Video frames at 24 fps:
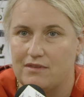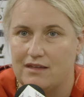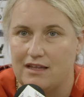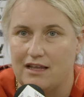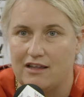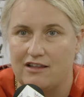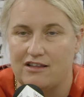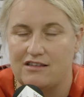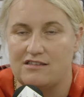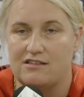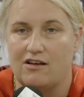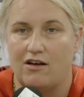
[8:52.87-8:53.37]

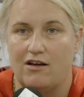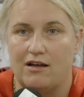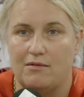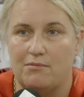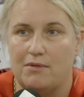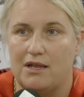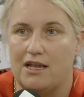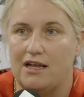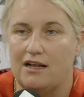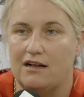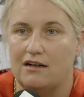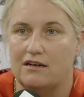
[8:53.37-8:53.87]
at the
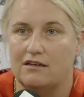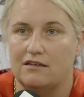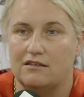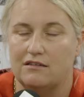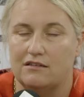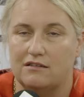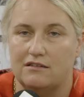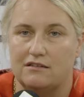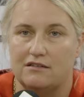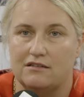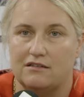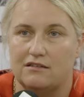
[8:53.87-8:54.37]
time in
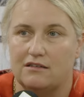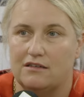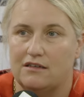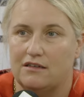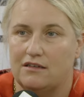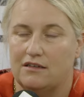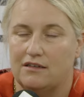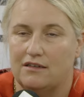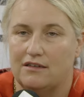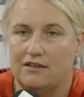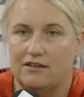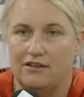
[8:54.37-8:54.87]
England,
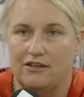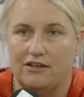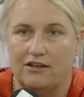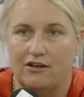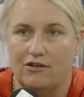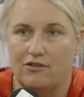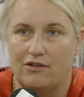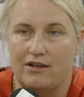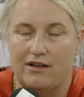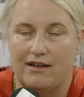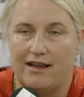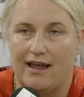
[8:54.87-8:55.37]
you
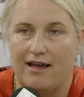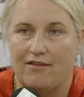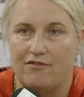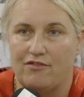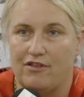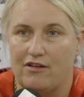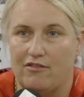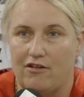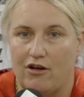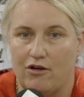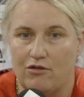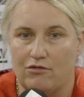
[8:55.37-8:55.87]
know, they'd have
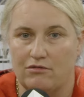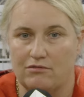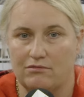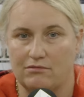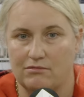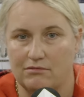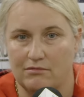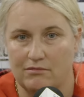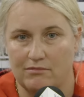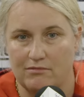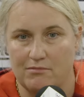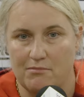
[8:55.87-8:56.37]
their
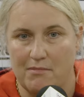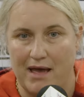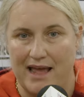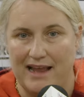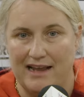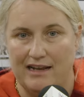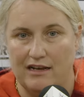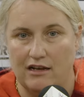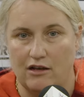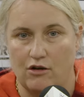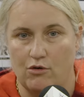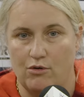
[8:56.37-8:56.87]
own
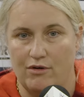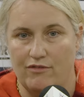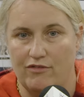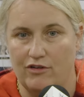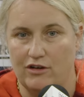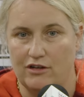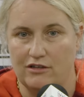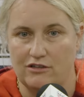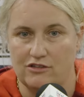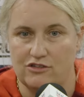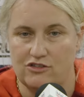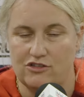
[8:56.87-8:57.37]
male
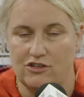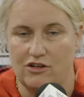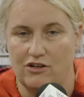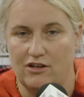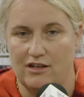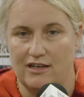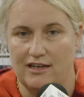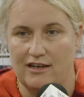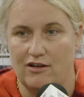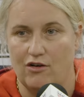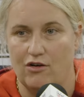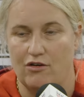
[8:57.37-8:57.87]
equivalent,
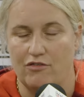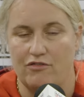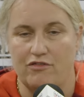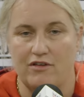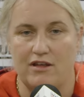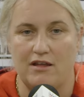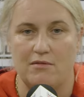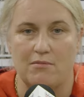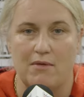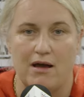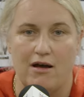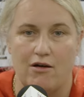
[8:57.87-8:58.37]
certainly not a
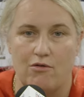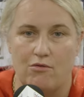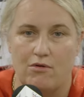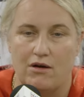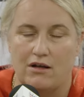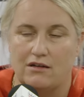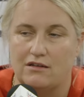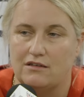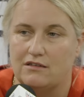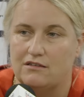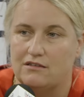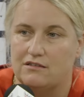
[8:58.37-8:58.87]
female
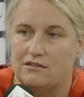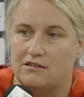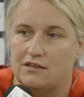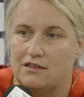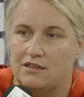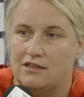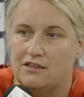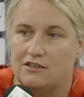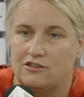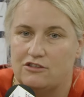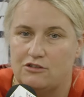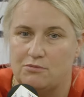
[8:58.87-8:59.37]
one. And
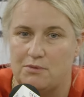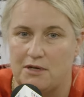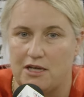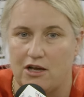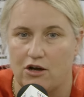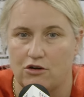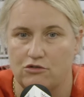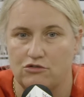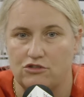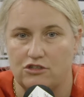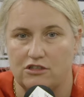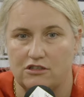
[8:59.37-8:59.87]
to be
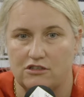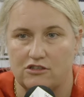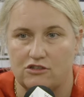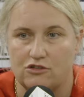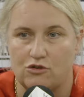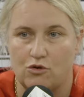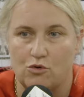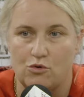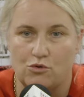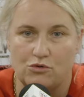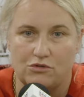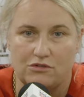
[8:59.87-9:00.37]
coaching
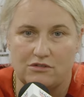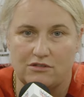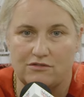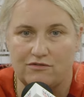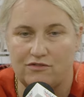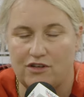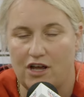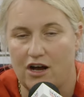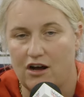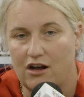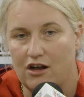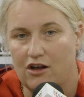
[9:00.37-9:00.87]
scores
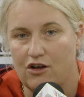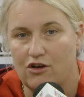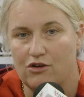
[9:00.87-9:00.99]
of young